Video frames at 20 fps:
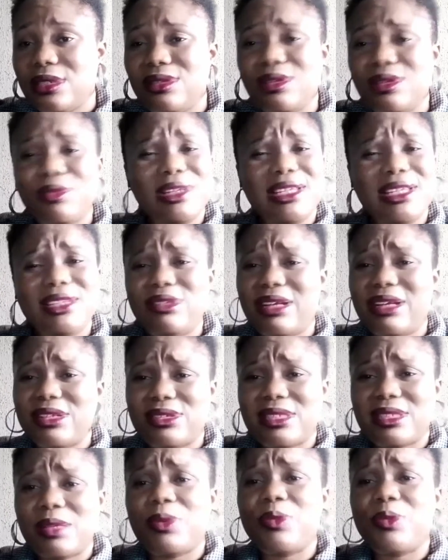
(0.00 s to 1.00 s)
not really know how
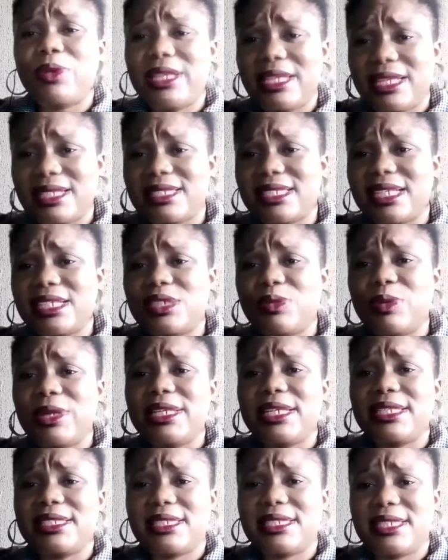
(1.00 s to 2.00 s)
to search, but when they're searching,
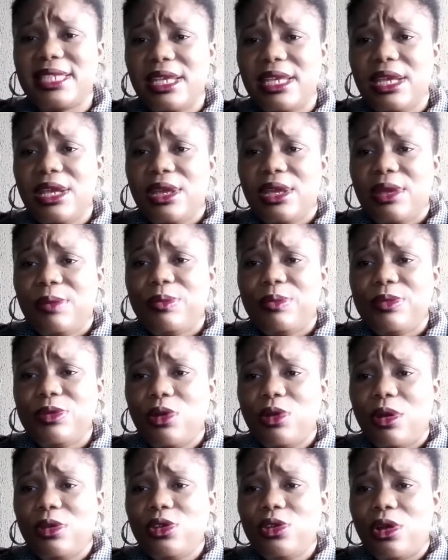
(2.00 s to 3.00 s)
when they see
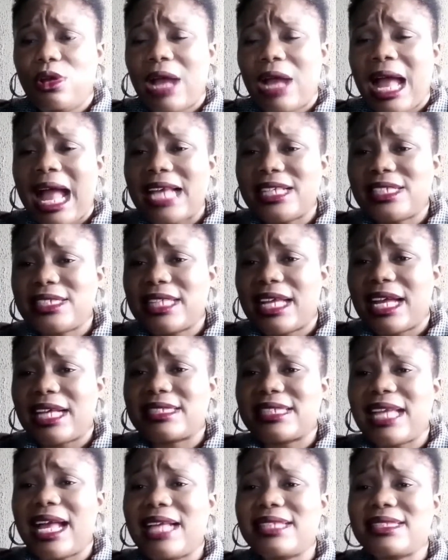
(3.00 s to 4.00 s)
your
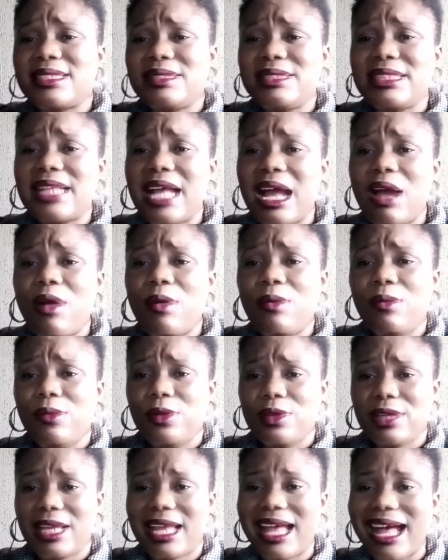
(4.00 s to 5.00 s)
hashtags has now
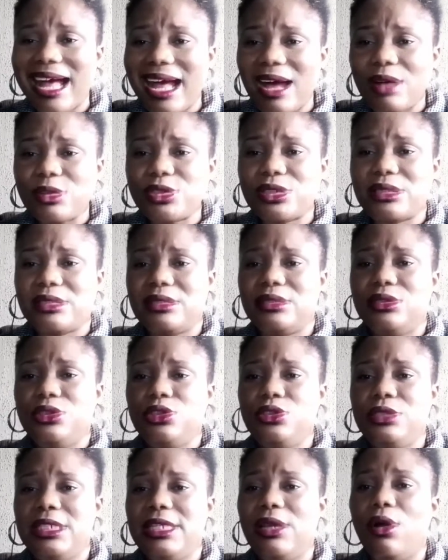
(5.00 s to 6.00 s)
couched
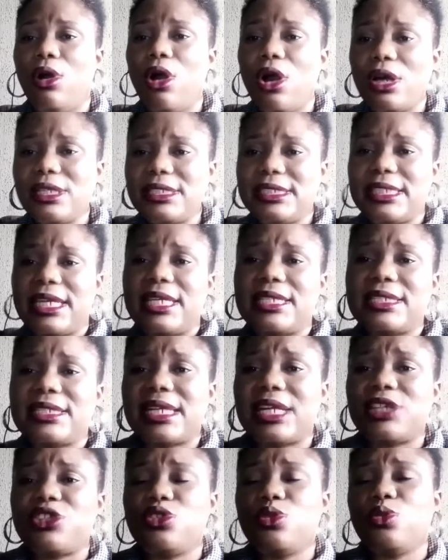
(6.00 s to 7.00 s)
the audience
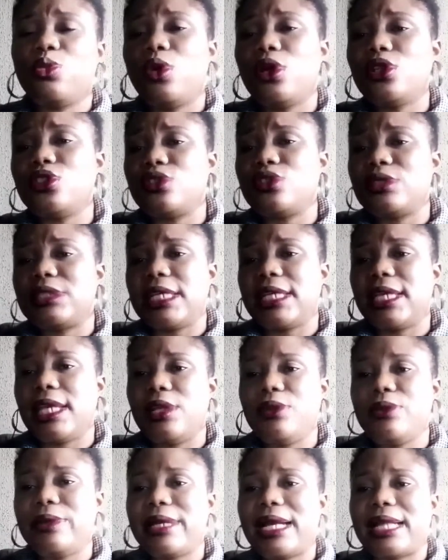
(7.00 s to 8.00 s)
that you want to take a
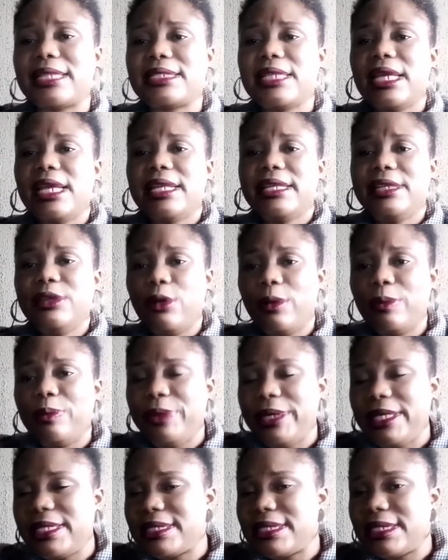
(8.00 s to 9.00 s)
look at your
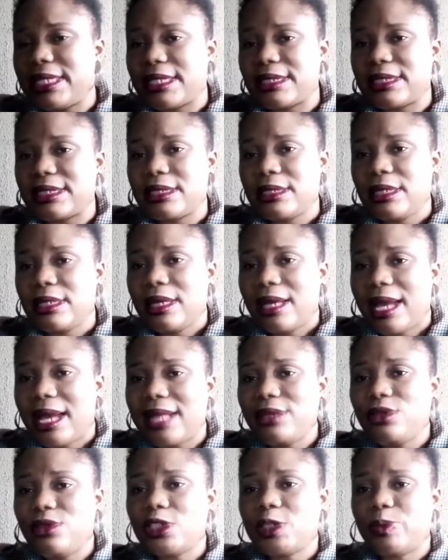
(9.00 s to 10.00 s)
business,
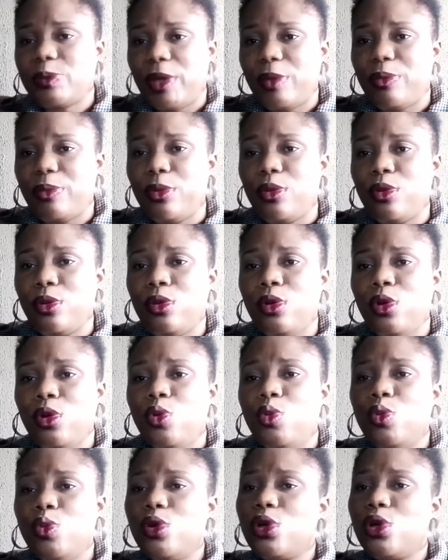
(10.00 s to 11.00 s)
and those people
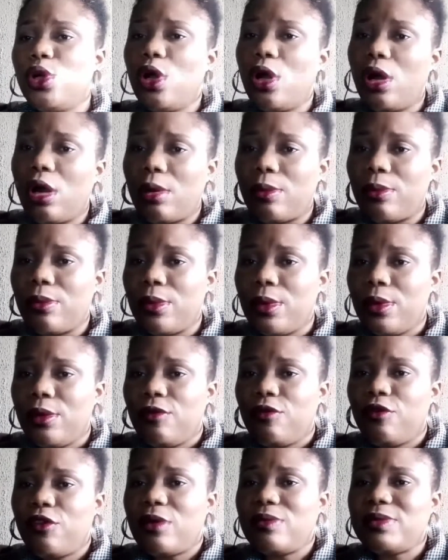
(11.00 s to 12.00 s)
will come
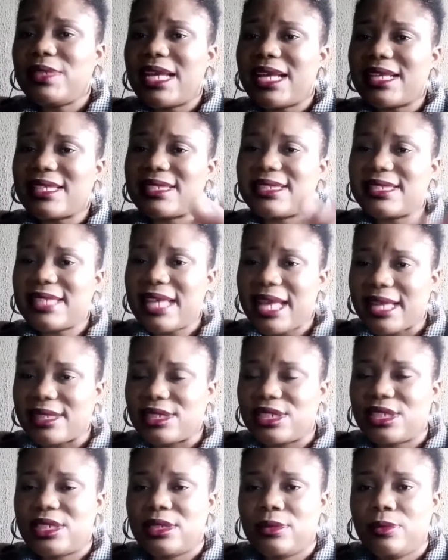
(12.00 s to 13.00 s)
from their
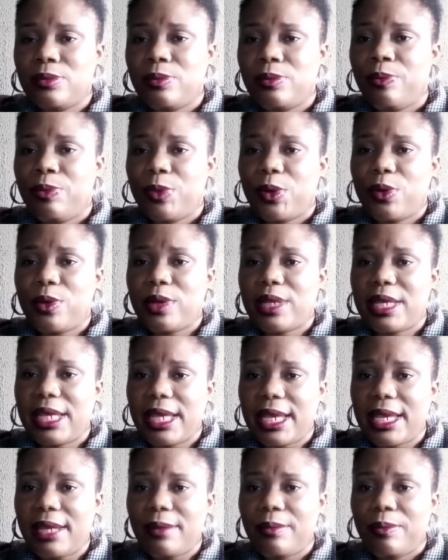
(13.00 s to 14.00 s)
search.
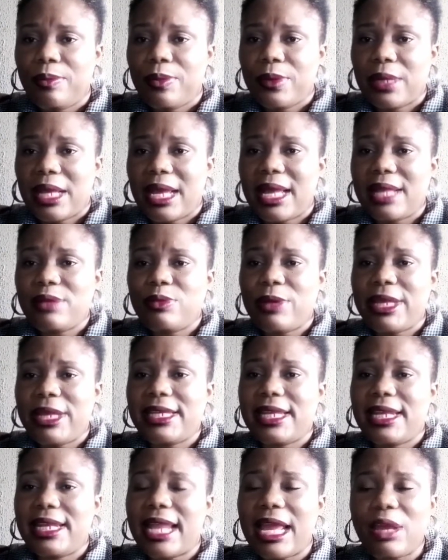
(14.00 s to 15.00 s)
Okay, and when
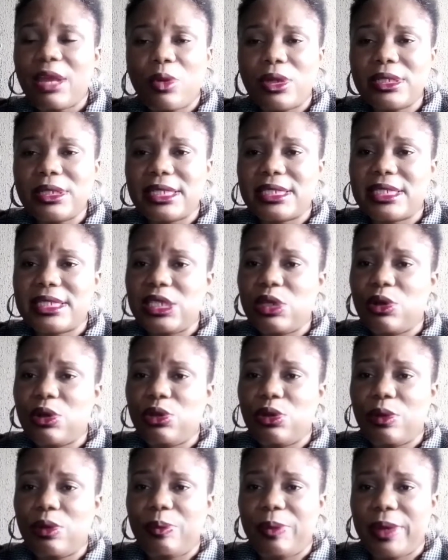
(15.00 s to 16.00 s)
they like what they see
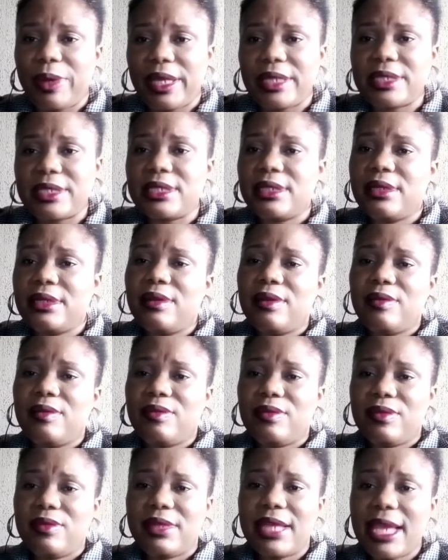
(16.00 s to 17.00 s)
on your page,
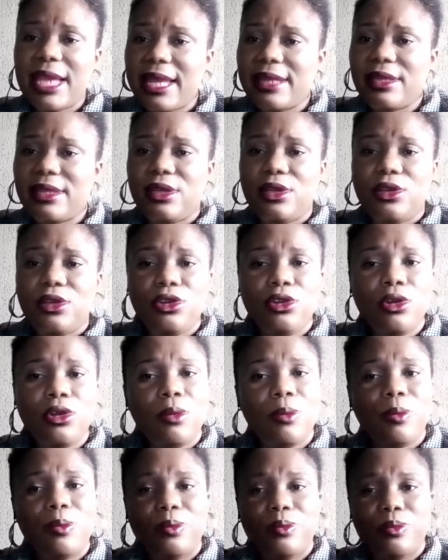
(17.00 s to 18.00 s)
then
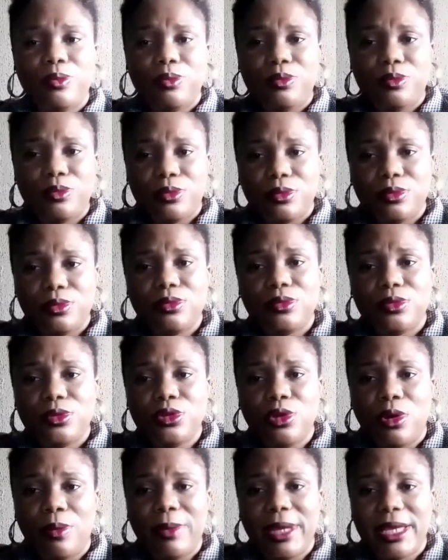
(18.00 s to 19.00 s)
you're
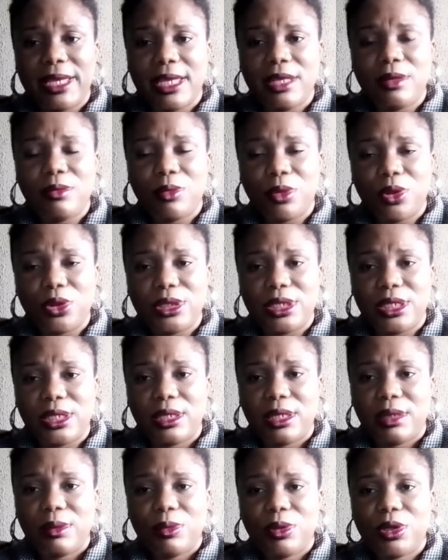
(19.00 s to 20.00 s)
making money,
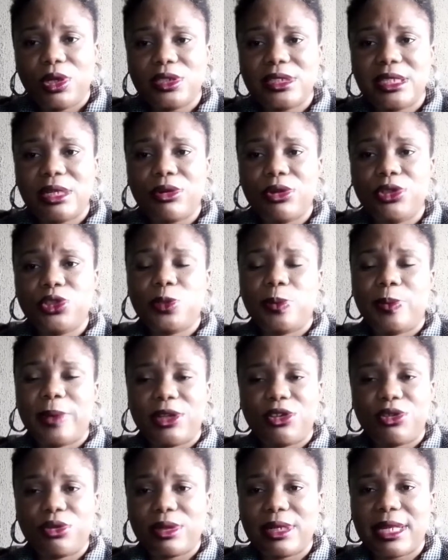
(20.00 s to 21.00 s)
because they're going to
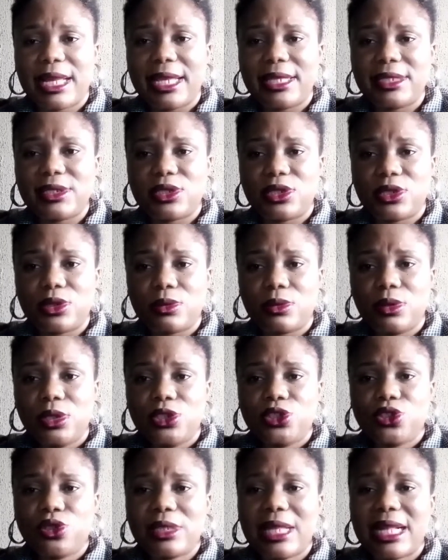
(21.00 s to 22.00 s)
patronize you.
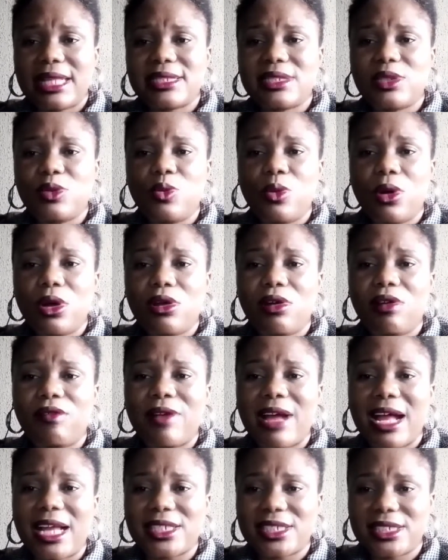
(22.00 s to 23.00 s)
So that's the work
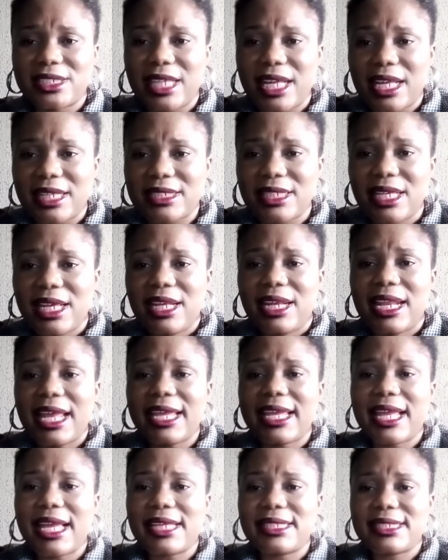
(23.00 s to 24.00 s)
of hashtags.
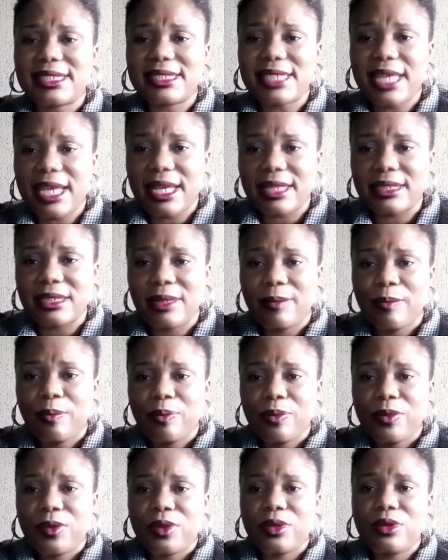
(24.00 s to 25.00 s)
Like I said,
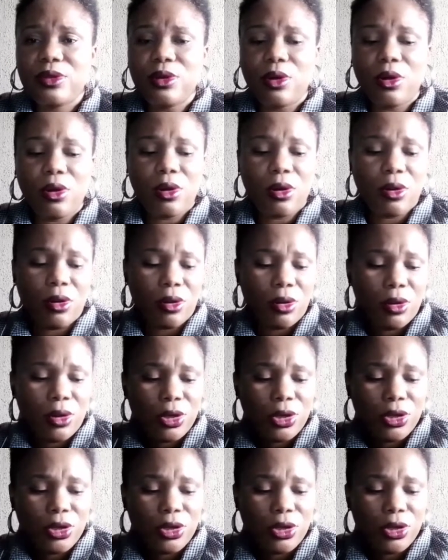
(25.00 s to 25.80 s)
your